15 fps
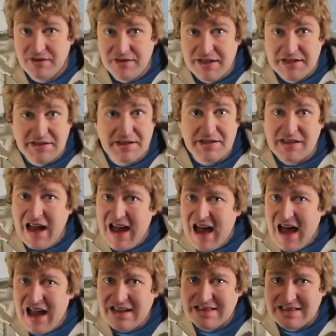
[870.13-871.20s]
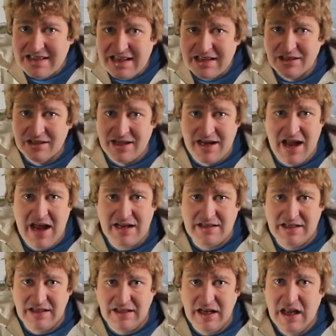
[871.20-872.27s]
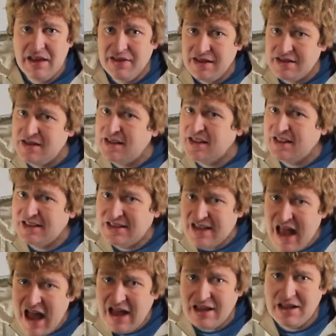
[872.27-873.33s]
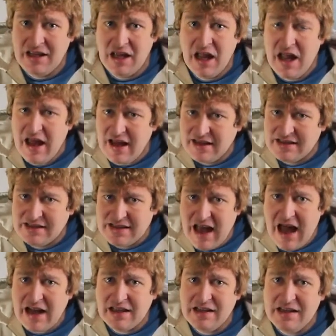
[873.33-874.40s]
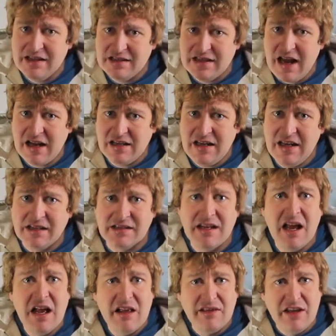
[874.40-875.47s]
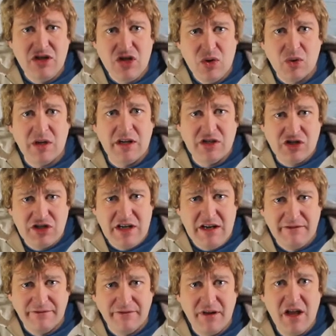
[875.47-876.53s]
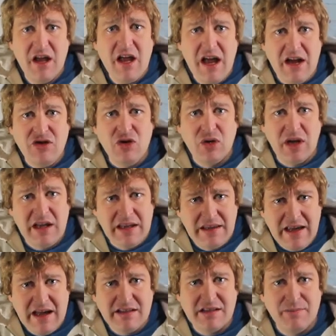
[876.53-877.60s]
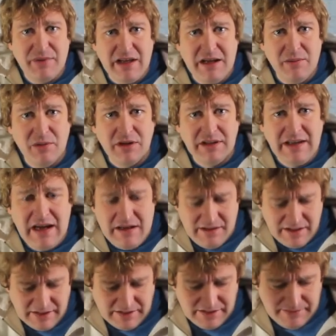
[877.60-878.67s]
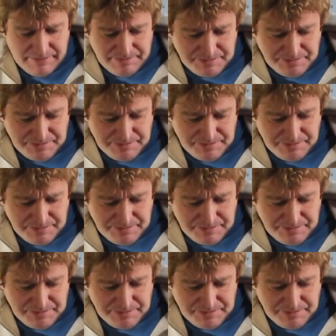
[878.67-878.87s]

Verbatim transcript: This is ideal in acting. This is exactly the techniques that you can achieve, and you can get to be able to gain this.